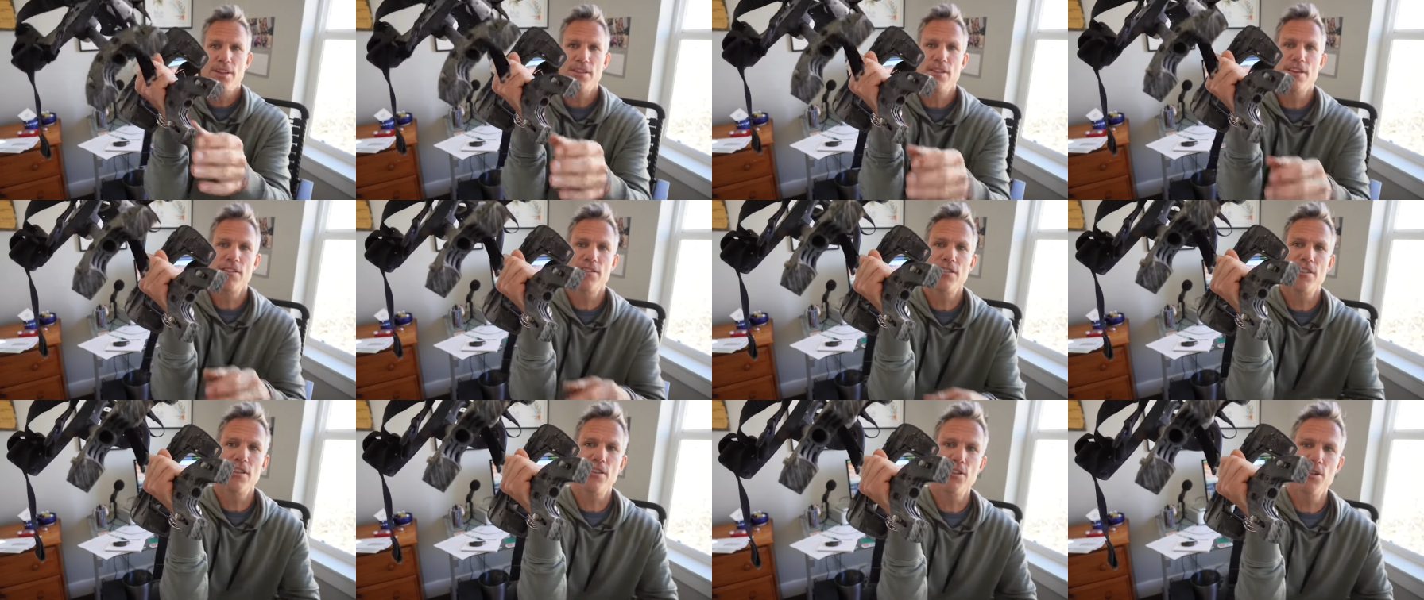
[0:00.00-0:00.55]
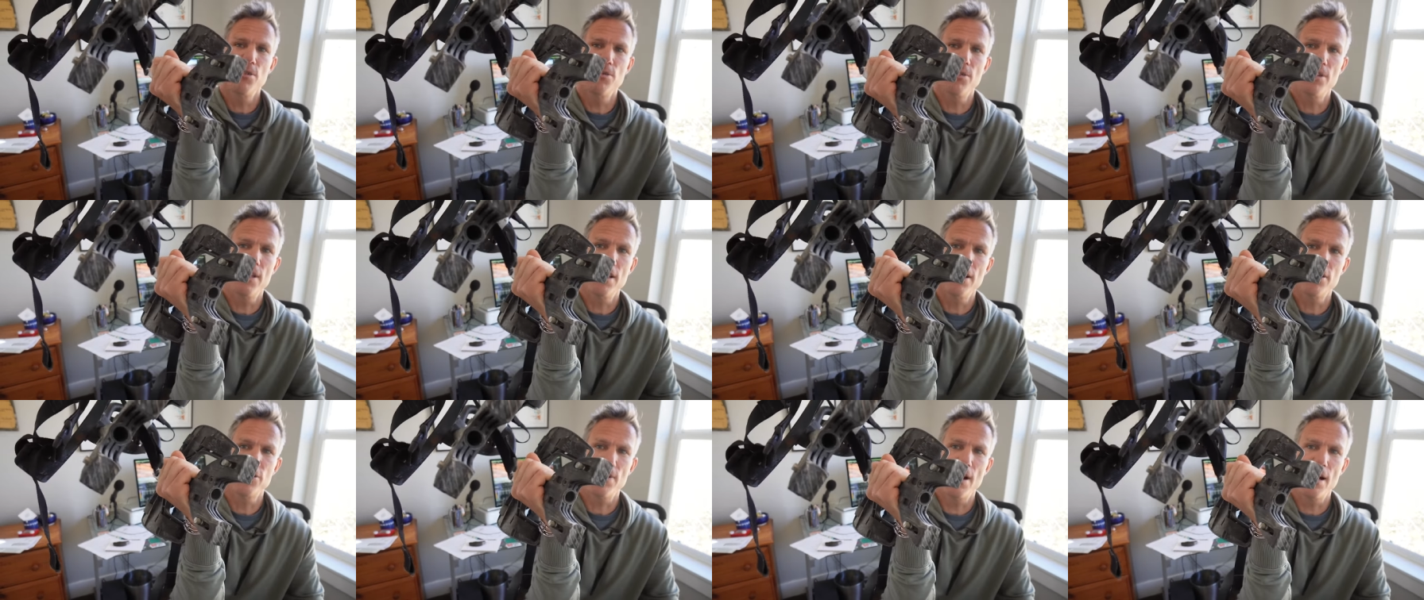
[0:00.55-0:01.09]
These are the two
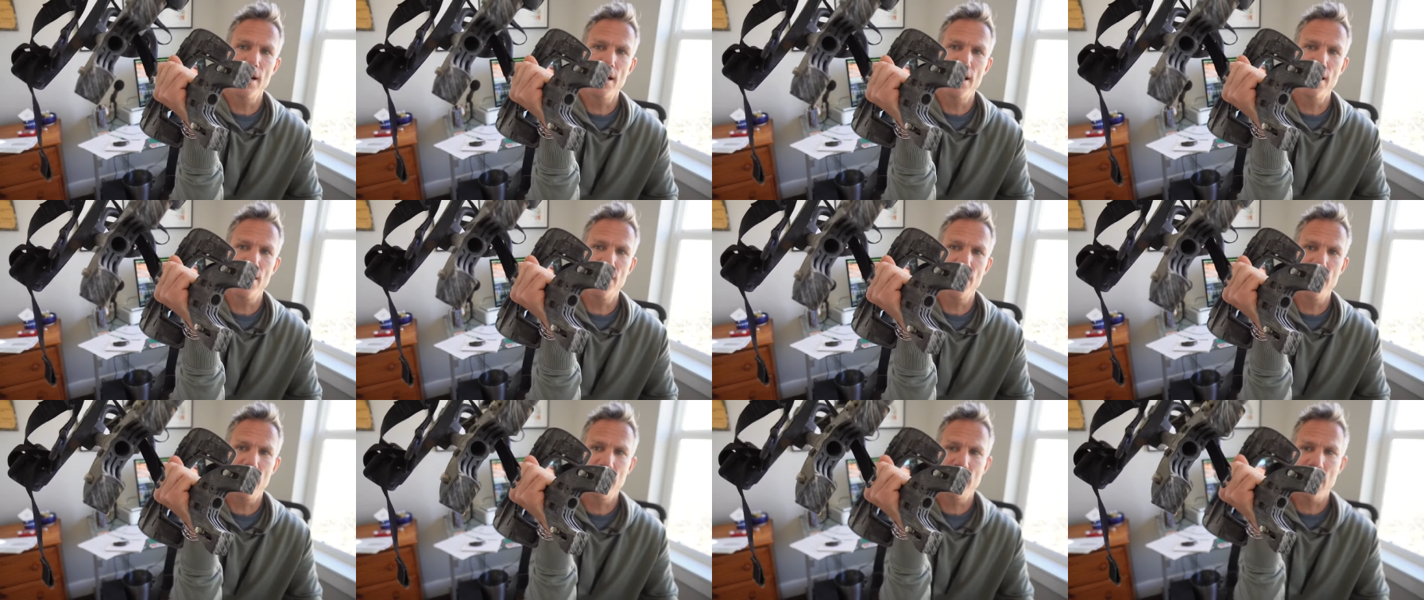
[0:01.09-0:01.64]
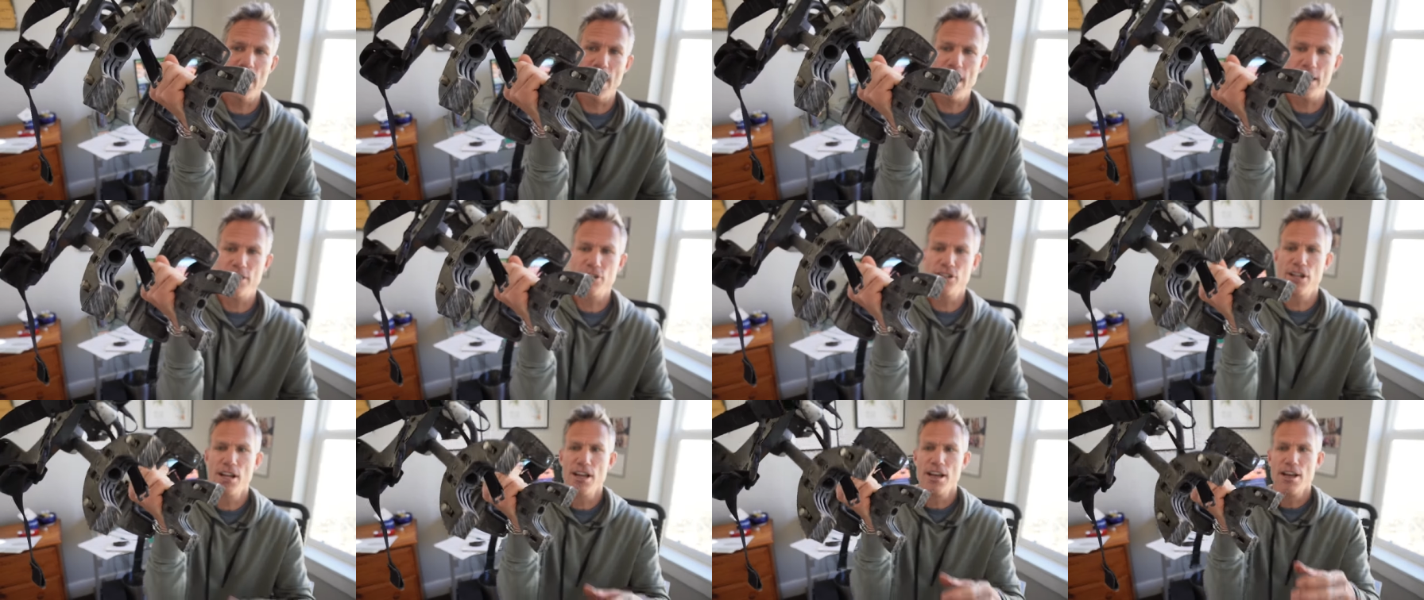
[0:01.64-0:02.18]
things right here that
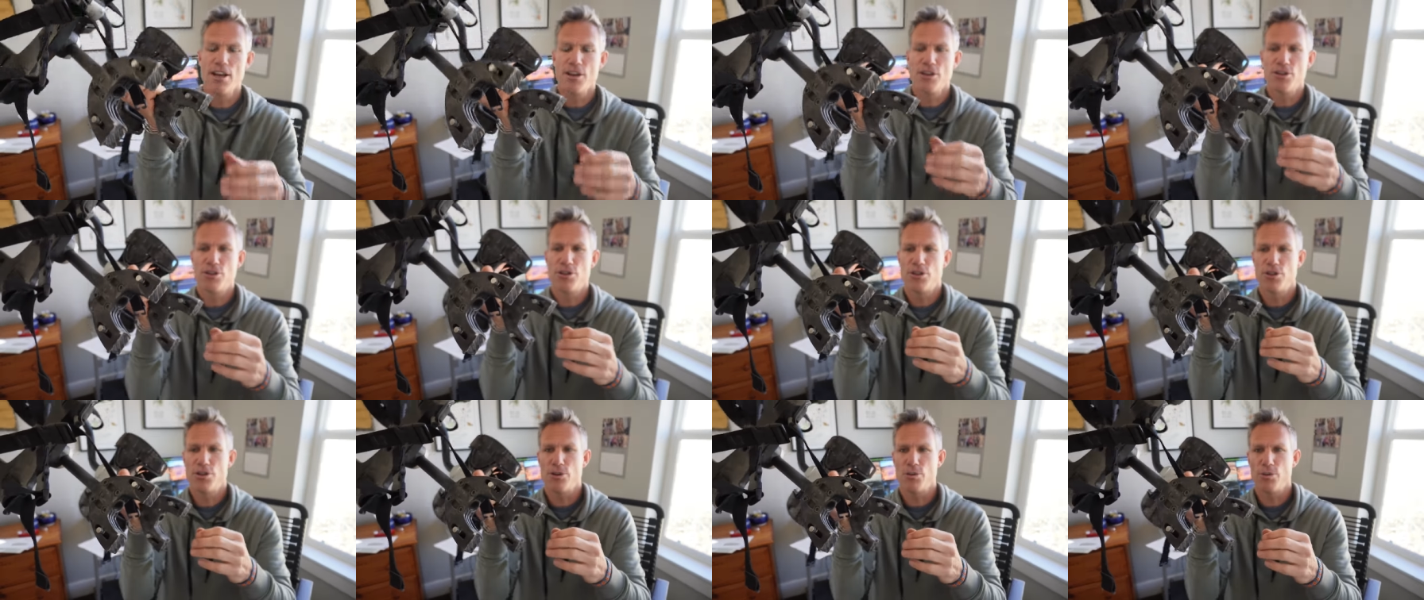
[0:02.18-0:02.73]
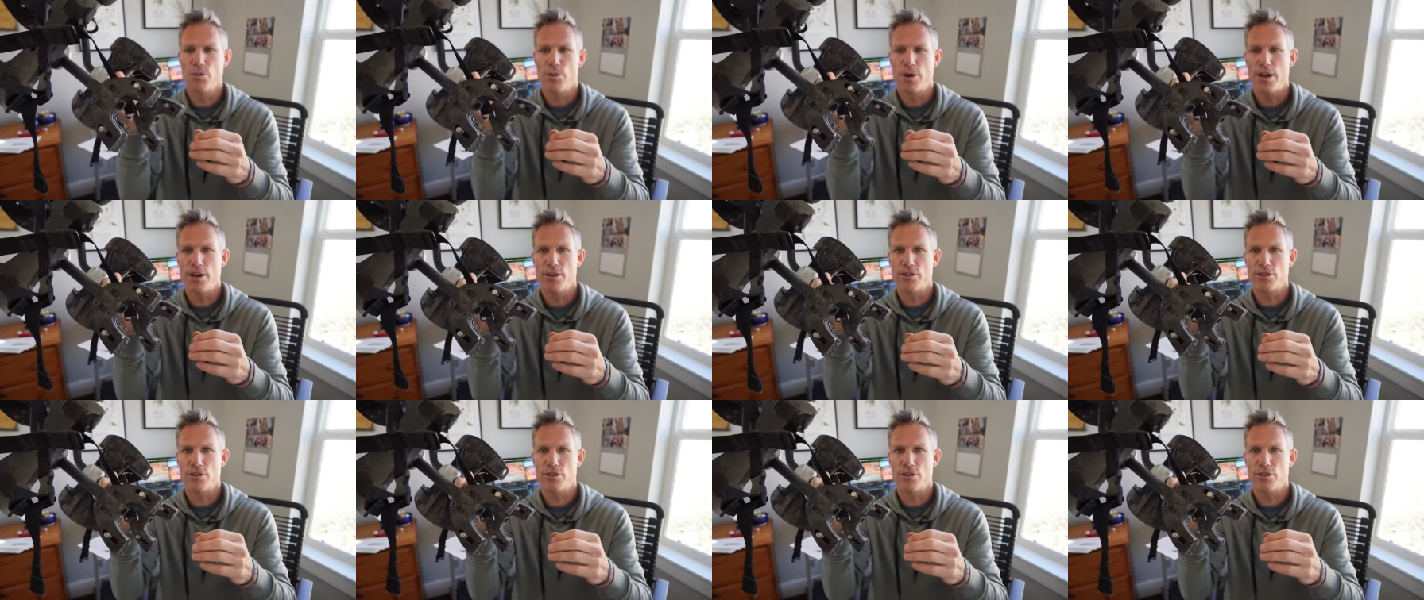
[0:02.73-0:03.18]
attach to your rear